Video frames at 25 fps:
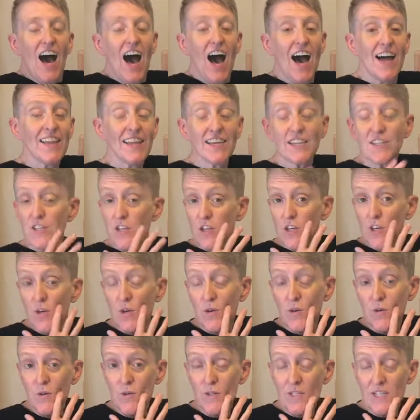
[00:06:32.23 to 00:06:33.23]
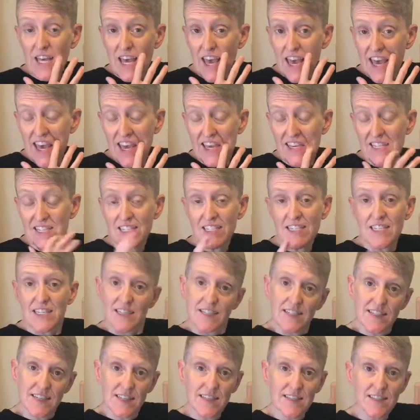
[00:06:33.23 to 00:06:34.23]
I like to use a
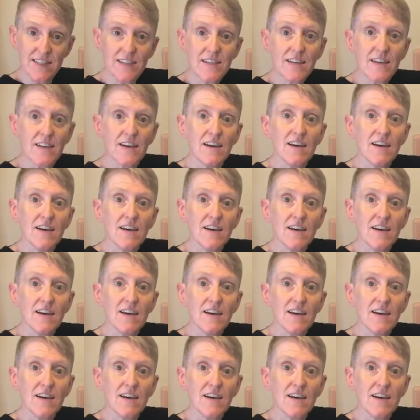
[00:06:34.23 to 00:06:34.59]
seasoned